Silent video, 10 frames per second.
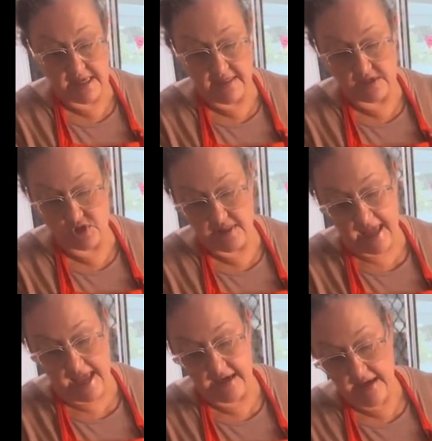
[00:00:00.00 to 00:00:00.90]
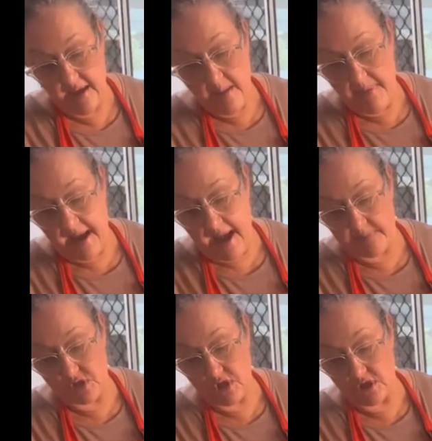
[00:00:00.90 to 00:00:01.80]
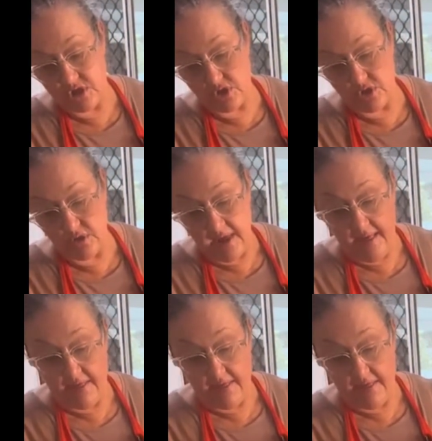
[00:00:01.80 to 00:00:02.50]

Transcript: and then do that, perhaps you can do